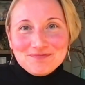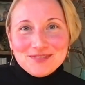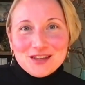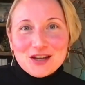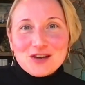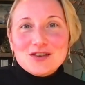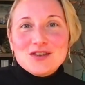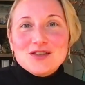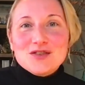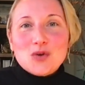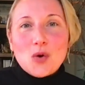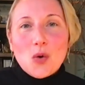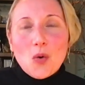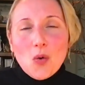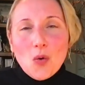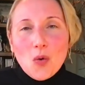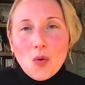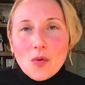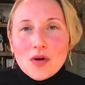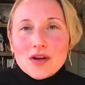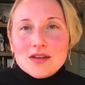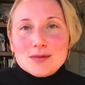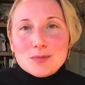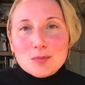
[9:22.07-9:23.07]
There is
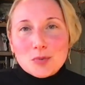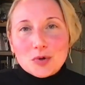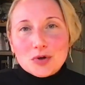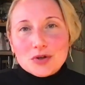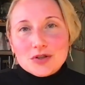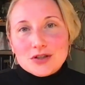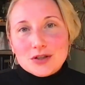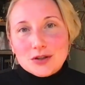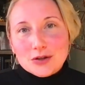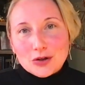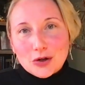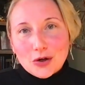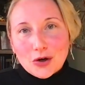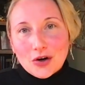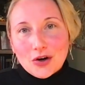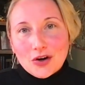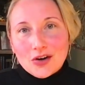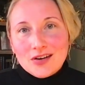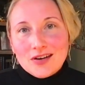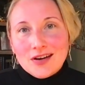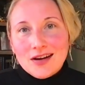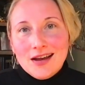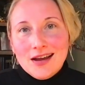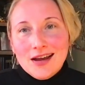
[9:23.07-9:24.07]
always more to
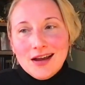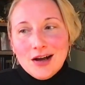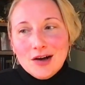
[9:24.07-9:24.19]
learn